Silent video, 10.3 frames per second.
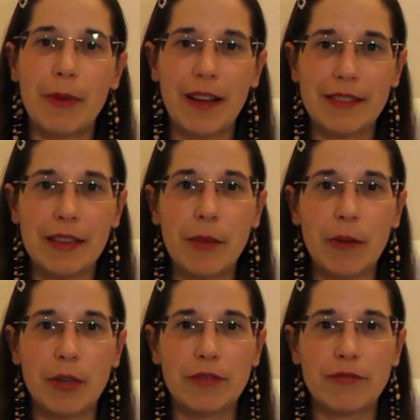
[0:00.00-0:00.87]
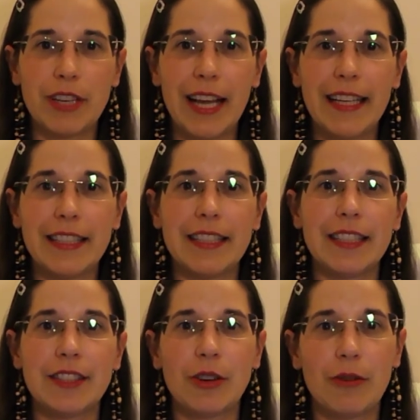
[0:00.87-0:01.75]
Slimming World related, it's
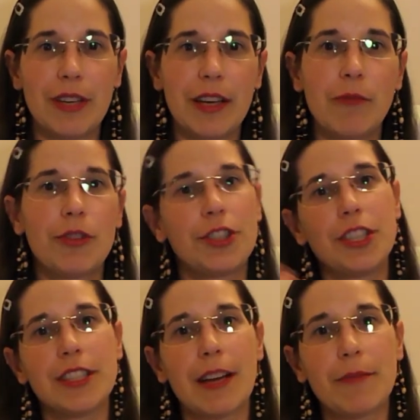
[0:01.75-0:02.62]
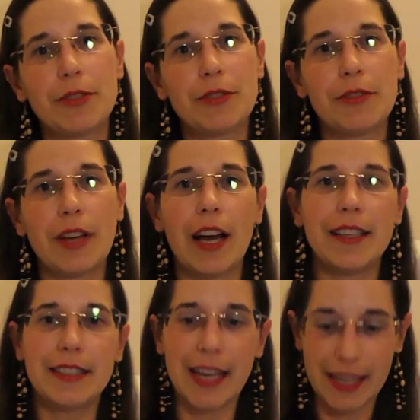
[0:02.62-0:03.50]
only what she's up to, her
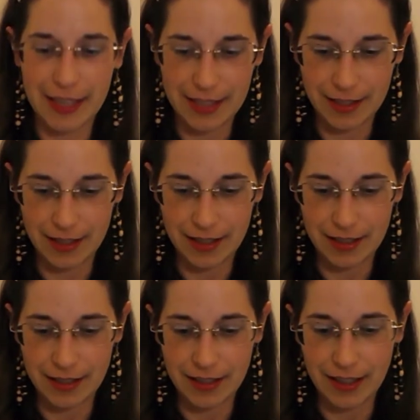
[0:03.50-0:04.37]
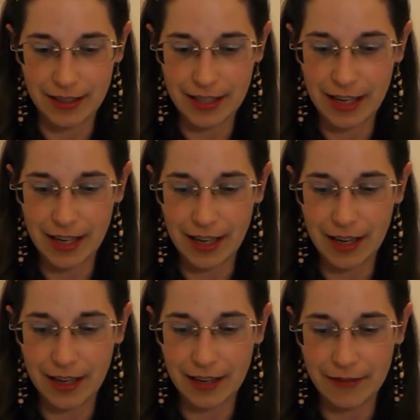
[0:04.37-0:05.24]
day
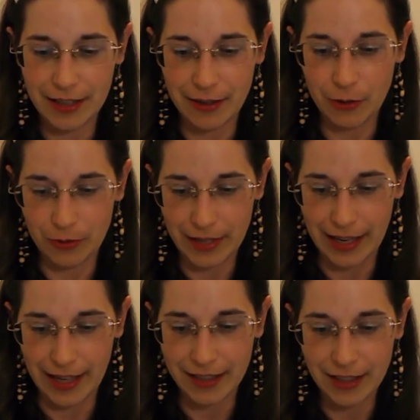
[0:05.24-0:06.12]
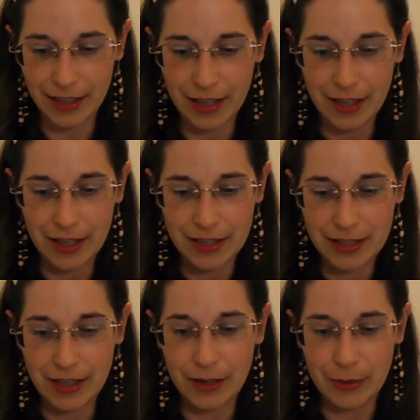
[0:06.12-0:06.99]
life and all that.
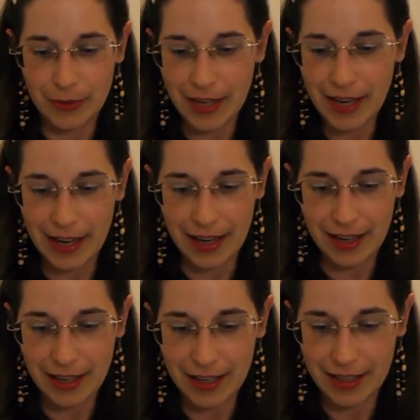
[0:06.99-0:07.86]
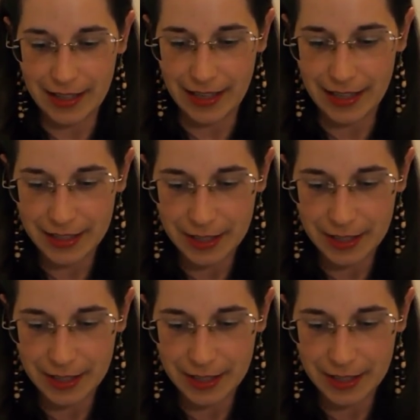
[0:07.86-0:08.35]
So yeah, I like that.